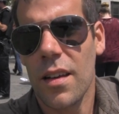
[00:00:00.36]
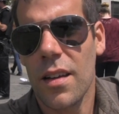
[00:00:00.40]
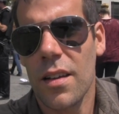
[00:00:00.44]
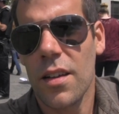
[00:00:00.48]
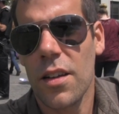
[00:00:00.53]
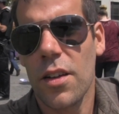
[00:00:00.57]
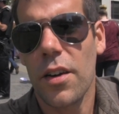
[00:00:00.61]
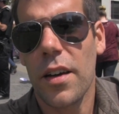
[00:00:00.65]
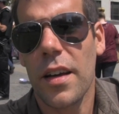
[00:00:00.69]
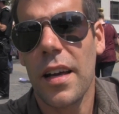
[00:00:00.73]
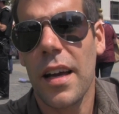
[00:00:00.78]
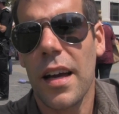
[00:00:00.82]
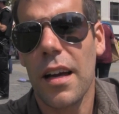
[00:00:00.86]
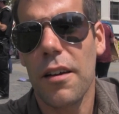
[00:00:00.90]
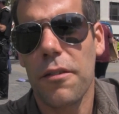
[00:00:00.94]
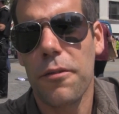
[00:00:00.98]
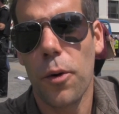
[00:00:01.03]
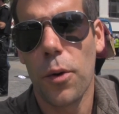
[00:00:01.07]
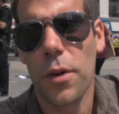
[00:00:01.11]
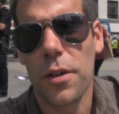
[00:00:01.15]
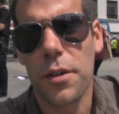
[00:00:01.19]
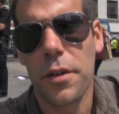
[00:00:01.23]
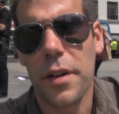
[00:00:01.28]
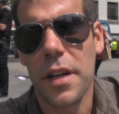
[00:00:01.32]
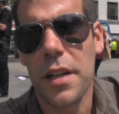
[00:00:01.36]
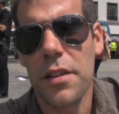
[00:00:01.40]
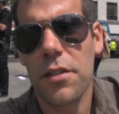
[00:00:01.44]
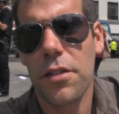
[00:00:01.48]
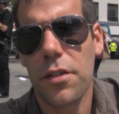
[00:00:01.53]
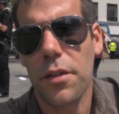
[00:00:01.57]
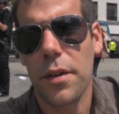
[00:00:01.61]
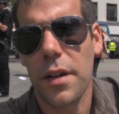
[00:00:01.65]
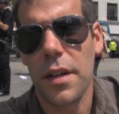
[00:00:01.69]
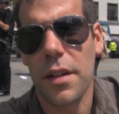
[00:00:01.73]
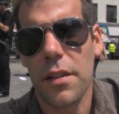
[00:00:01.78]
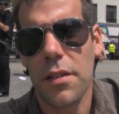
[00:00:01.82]
You know, I can't afford green
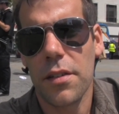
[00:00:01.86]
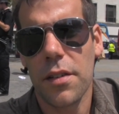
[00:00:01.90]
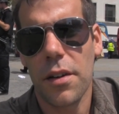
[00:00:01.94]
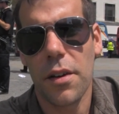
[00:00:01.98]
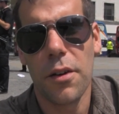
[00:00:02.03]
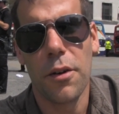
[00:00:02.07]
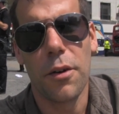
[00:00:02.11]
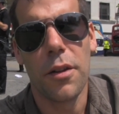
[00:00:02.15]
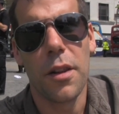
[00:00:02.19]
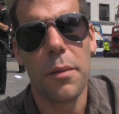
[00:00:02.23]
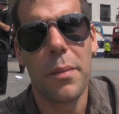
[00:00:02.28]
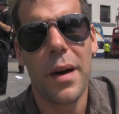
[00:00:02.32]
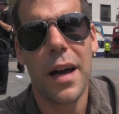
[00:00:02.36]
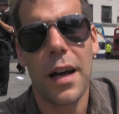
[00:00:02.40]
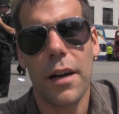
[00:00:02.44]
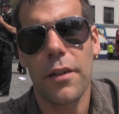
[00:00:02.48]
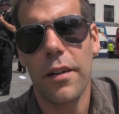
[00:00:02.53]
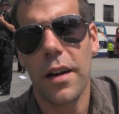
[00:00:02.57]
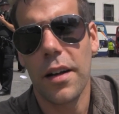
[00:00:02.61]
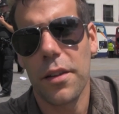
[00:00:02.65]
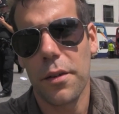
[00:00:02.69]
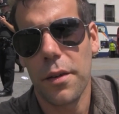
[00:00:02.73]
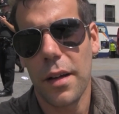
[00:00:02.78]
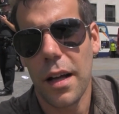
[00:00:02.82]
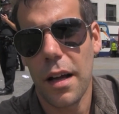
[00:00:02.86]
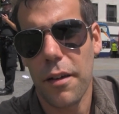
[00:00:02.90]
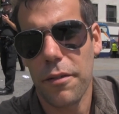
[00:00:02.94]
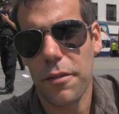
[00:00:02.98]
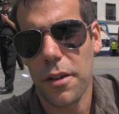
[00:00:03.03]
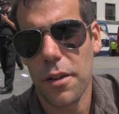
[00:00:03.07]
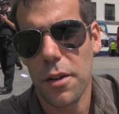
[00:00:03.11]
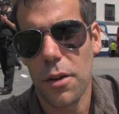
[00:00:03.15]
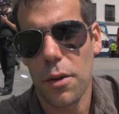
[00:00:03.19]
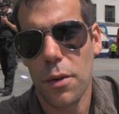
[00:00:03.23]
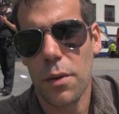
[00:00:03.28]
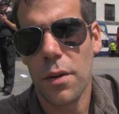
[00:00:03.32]
screen, so the background will have
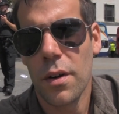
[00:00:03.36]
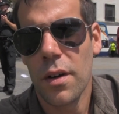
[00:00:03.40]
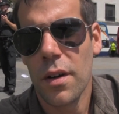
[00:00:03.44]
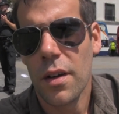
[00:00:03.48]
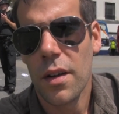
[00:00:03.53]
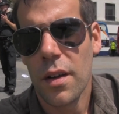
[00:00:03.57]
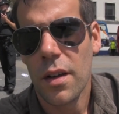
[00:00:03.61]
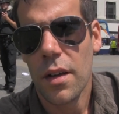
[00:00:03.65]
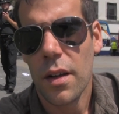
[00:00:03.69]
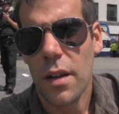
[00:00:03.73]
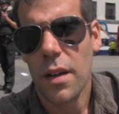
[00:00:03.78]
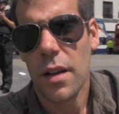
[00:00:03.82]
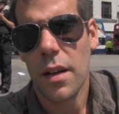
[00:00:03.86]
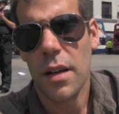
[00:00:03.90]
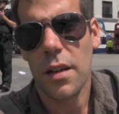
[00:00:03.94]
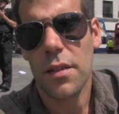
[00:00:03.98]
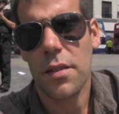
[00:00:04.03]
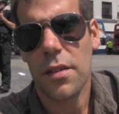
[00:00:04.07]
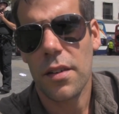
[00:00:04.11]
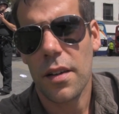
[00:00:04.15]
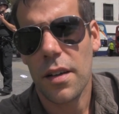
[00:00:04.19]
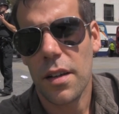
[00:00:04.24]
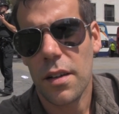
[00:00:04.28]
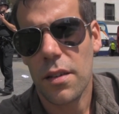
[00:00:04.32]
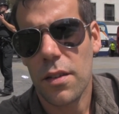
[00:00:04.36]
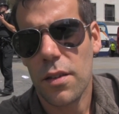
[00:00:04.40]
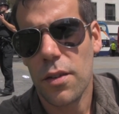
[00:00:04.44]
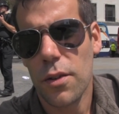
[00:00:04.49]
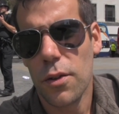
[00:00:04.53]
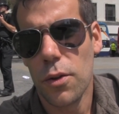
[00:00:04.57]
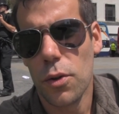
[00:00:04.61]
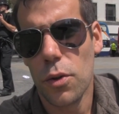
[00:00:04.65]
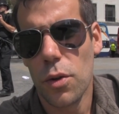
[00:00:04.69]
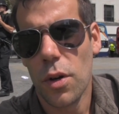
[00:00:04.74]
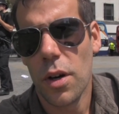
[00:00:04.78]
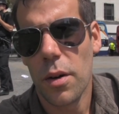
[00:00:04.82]
to do. It's
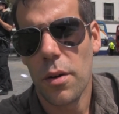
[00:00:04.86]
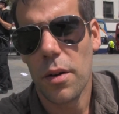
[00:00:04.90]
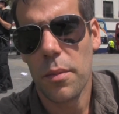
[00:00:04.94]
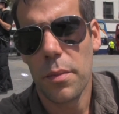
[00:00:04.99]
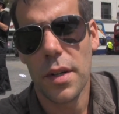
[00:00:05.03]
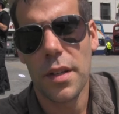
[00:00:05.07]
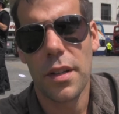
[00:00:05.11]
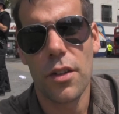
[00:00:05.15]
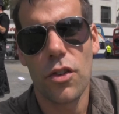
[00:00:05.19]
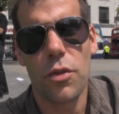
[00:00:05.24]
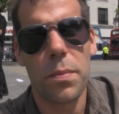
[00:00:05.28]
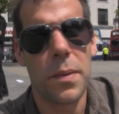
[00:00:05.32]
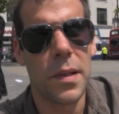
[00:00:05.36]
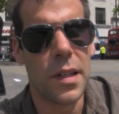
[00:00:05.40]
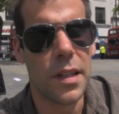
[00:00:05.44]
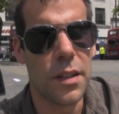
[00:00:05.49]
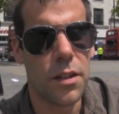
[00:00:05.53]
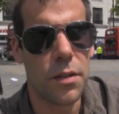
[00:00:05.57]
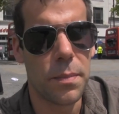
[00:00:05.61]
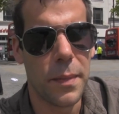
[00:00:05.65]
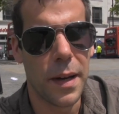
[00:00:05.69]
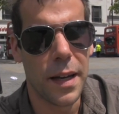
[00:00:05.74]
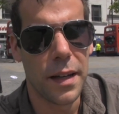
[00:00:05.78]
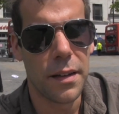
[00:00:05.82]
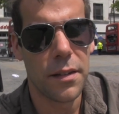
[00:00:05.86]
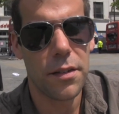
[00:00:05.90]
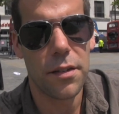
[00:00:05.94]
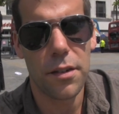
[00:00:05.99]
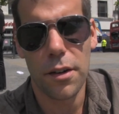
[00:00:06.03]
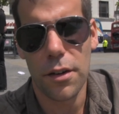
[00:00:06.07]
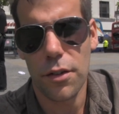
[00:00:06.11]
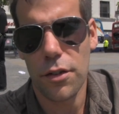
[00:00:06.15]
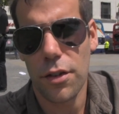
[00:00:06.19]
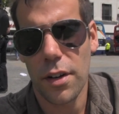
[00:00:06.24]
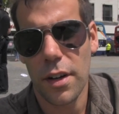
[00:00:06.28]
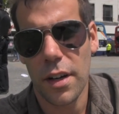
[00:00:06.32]
two British policemen
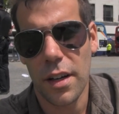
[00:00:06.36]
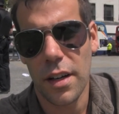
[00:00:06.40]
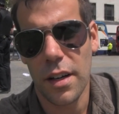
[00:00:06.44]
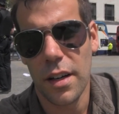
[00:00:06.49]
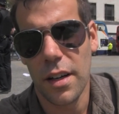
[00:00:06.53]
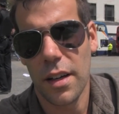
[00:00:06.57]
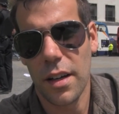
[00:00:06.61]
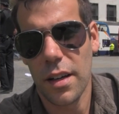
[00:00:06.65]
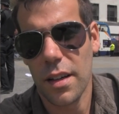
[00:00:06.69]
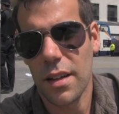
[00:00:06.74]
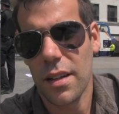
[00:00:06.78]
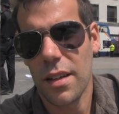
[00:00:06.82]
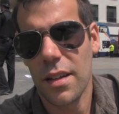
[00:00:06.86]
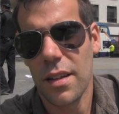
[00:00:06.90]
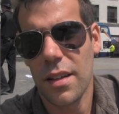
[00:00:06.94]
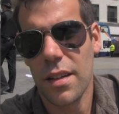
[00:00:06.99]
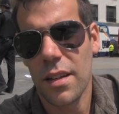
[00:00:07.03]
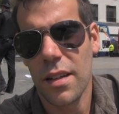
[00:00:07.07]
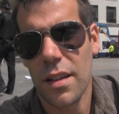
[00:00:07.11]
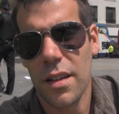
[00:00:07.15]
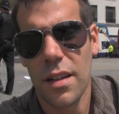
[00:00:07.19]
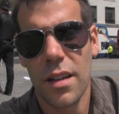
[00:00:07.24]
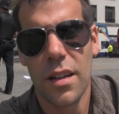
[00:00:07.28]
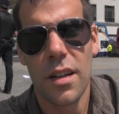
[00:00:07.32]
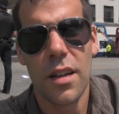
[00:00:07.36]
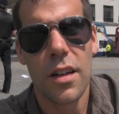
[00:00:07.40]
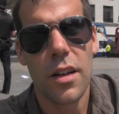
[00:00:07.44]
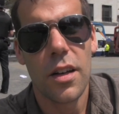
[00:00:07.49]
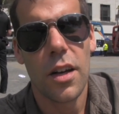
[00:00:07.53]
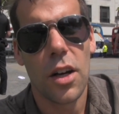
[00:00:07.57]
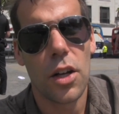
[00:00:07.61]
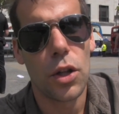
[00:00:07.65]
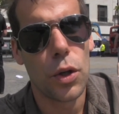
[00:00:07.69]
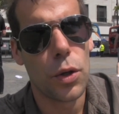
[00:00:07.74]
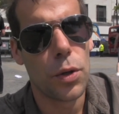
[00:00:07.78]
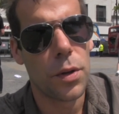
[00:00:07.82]
searching
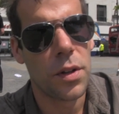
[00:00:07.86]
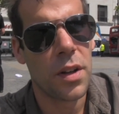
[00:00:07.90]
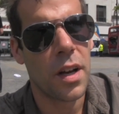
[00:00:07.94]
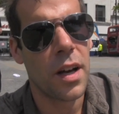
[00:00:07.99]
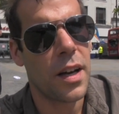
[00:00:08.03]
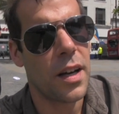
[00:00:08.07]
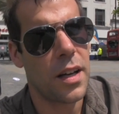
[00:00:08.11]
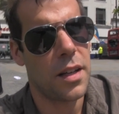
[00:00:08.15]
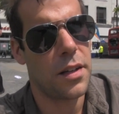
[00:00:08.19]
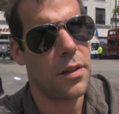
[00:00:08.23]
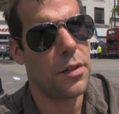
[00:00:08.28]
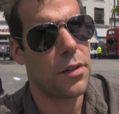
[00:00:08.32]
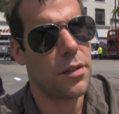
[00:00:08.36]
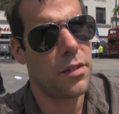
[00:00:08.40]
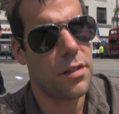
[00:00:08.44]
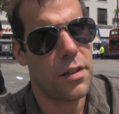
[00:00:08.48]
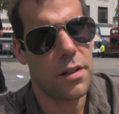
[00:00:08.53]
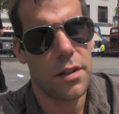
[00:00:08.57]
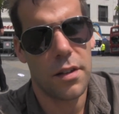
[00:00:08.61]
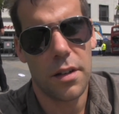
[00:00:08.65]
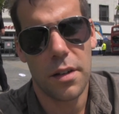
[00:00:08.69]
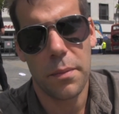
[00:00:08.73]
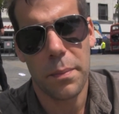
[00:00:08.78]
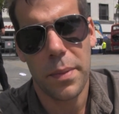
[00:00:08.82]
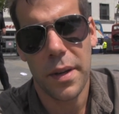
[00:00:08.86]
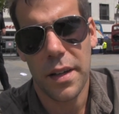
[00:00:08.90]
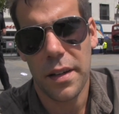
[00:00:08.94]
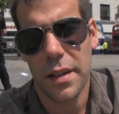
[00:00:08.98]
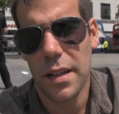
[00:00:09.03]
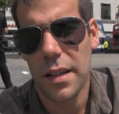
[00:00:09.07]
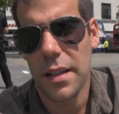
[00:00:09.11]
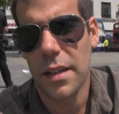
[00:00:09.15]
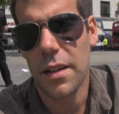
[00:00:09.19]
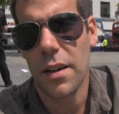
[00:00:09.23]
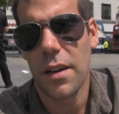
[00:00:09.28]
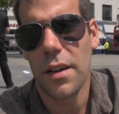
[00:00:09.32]
an old guy who's here in
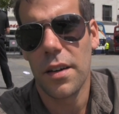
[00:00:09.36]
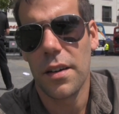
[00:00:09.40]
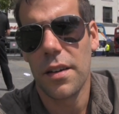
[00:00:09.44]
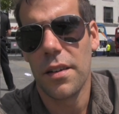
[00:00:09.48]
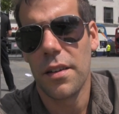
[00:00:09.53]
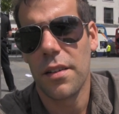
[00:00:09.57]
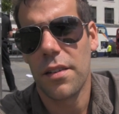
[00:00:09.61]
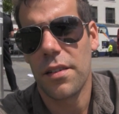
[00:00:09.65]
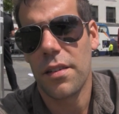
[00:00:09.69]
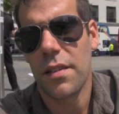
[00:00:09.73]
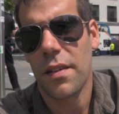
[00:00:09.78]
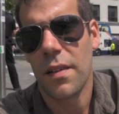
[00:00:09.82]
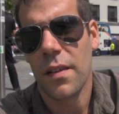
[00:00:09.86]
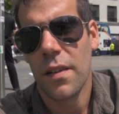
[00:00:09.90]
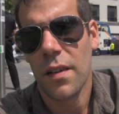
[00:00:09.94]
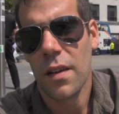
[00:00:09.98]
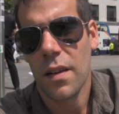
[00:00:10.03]
Piccadilly Gardens